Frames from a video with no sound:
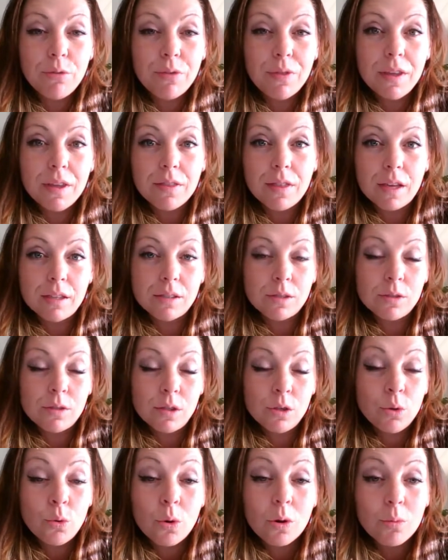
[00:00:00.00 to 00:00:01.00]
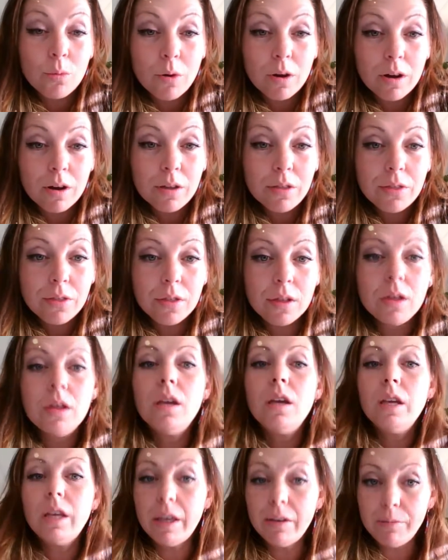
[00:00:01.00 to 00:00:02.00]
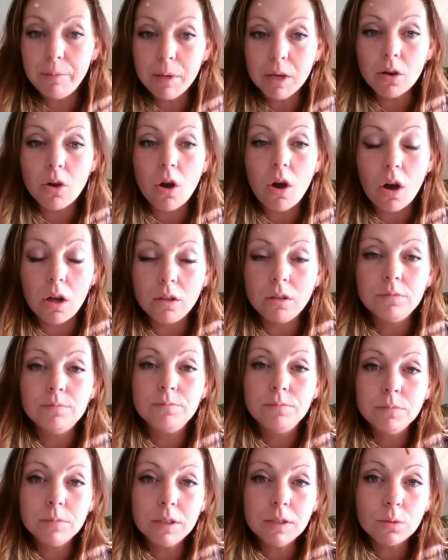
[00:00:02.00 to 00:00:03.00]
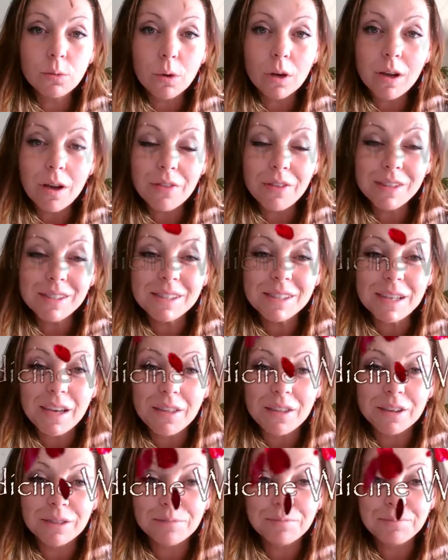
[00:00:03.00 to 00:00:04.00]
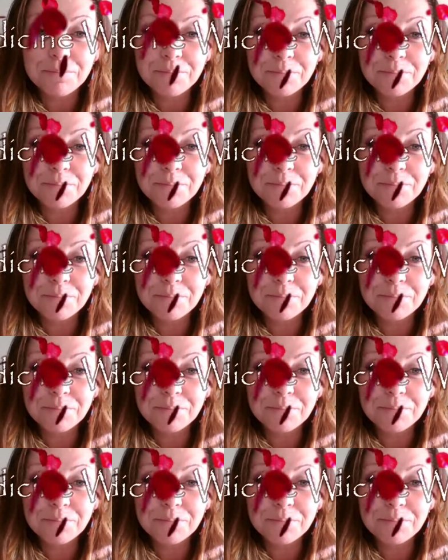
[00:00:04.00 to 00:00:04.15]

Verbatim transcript: you think that's your worth, give me a call. Let's work on this together.